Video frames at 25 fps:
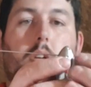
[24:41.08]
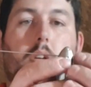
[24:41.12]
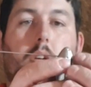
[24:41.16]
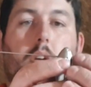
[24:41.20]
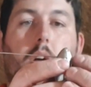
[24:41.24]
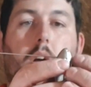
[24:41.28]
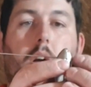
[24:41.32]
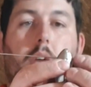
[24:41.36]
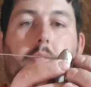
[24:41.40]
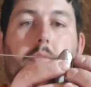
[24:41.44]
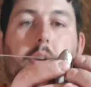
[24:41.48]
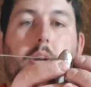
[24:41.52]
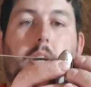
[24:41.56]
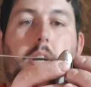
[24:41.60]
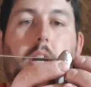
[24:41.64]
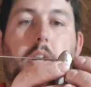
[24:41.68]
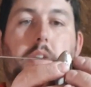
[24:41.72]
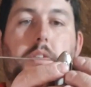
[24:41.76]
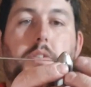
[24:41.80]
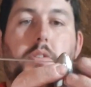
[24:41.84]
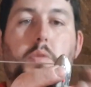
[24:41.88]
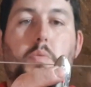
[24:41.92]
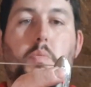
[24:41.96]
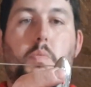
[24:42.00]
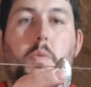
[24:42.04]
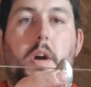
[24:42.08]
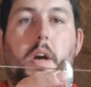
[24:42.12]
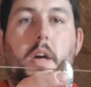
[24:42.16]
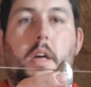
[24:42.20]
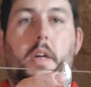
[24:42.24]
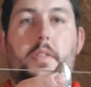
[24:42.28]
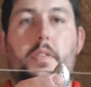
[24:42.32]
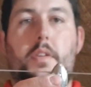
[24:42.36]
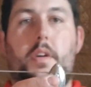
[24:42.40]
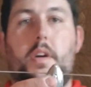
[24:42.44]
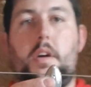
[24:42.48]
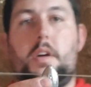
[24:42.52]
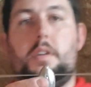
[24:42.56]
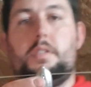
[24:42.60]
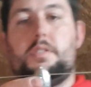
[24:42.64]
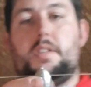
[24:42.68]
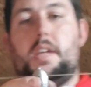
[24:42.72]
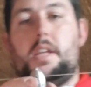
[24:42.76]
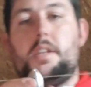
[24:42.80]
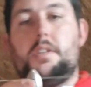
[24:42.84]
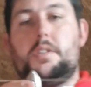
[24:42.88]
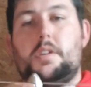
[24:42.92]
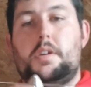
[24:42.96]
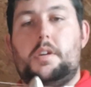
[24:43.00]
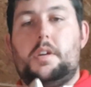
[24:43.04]
Have a guess where the
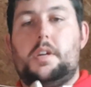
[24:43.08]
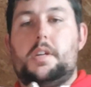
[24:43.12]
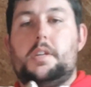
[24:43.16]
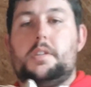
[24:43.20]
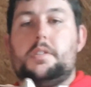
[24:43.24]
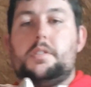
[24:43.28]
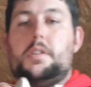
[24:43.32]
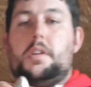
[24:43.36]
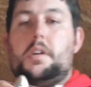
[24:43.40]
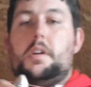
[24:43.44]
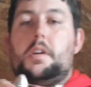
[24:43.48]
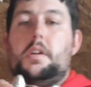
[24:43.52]
center is.